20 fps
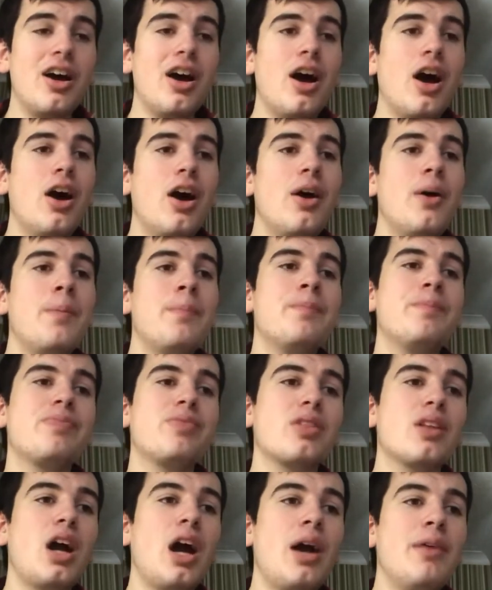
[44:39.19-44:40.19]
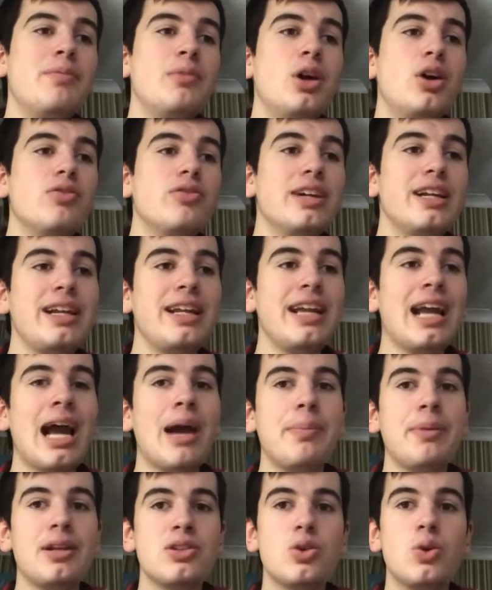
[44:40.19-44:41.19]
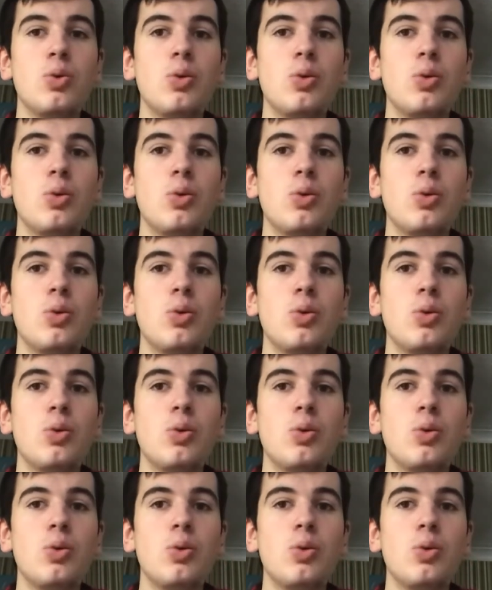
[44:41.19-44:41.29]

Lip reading: I'm not really happy at